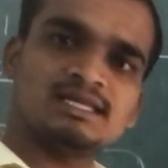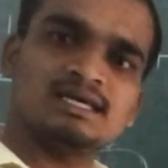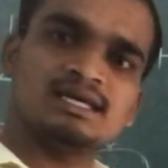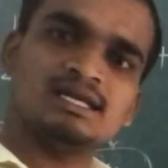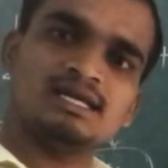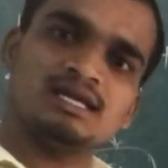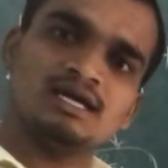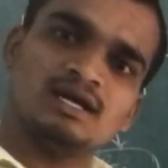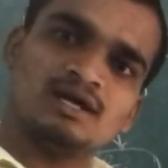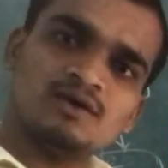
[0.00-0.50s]

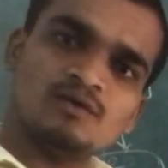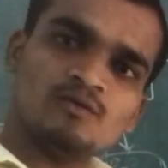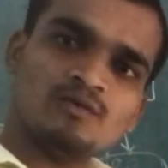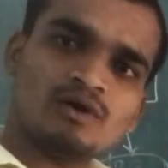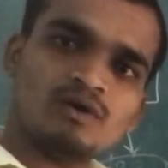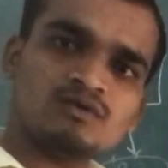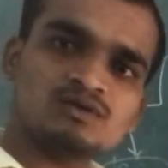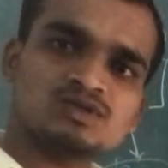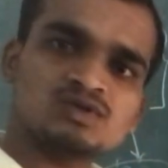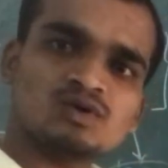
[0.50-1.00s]
then we
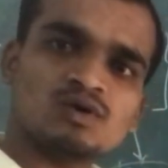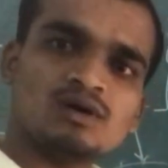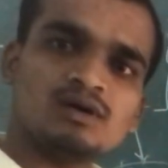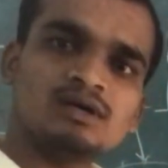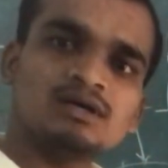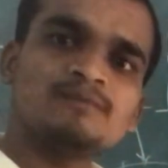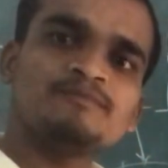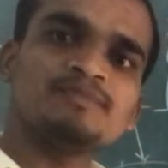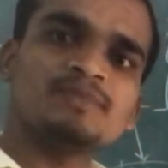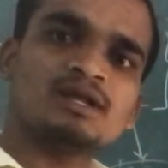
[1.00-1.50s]
have
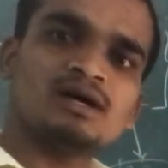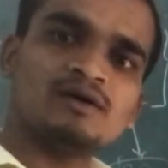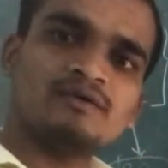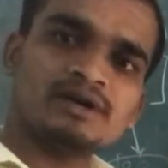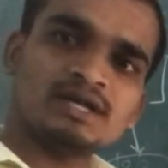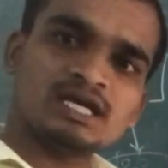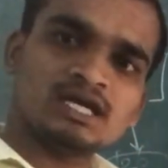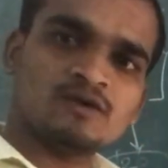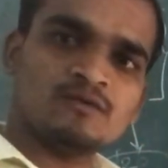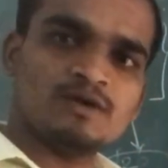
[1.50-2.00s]
solved our
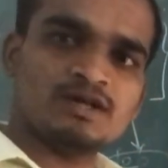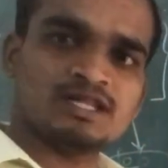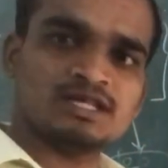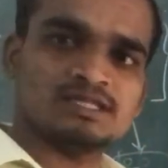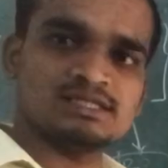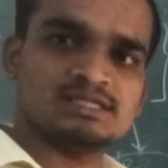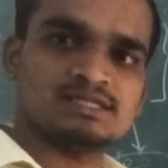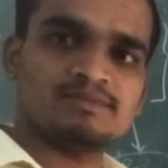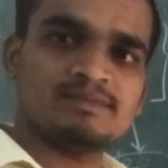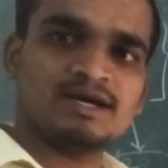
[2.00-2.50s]

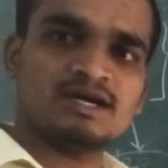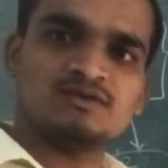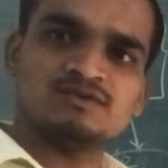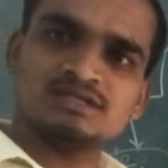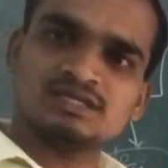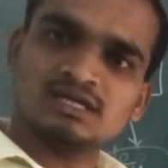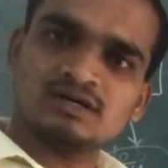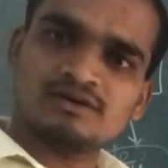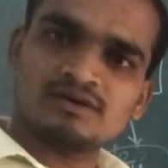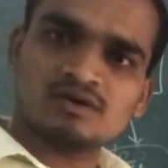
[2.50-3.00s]
equations by
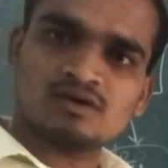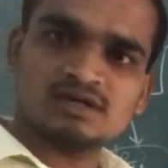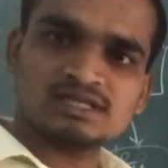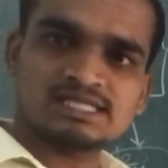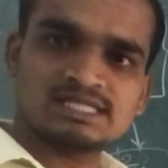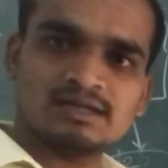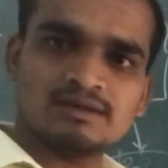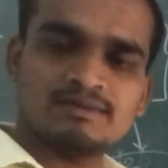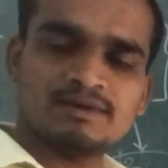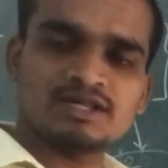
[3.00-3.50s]
using our
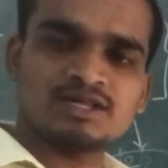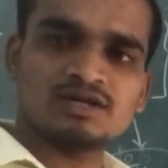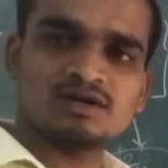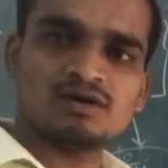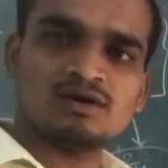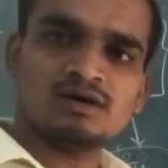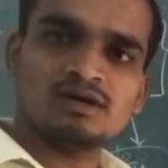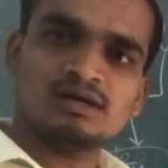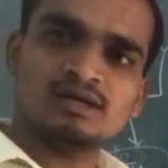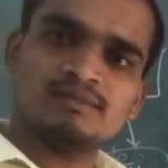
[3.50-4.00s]
Gauss elimination
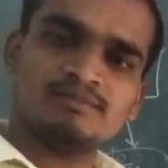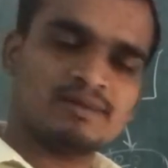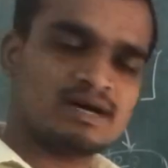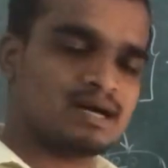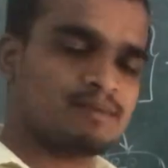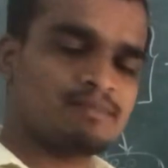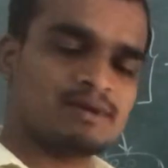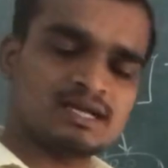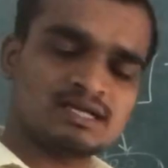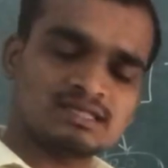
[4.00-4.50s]
or by
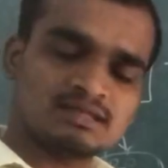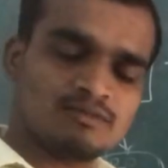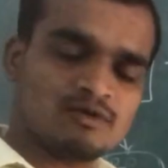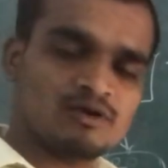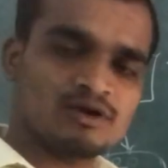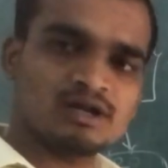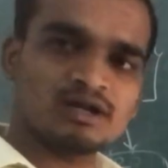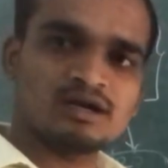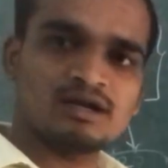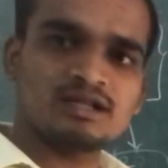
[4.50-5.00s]
applying the
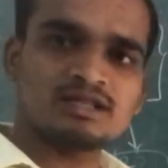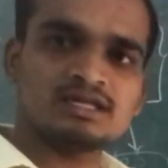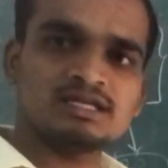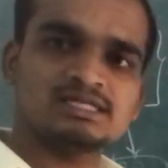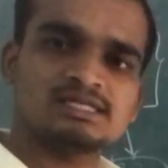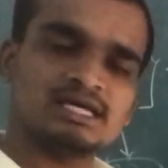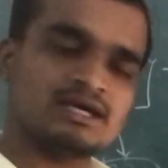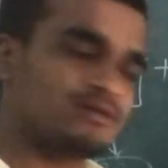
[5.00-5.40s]
boundary conditions,